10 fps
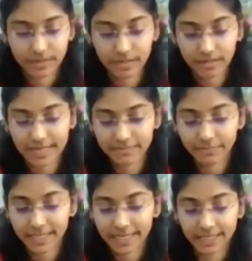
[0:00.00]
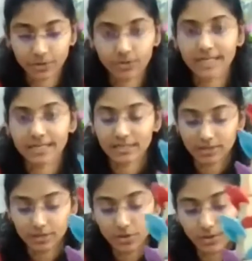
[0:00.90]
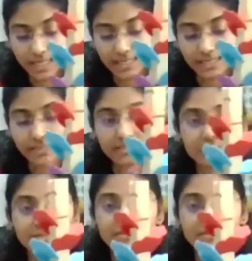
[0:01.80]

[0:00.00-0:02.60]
Let me get a goalie here.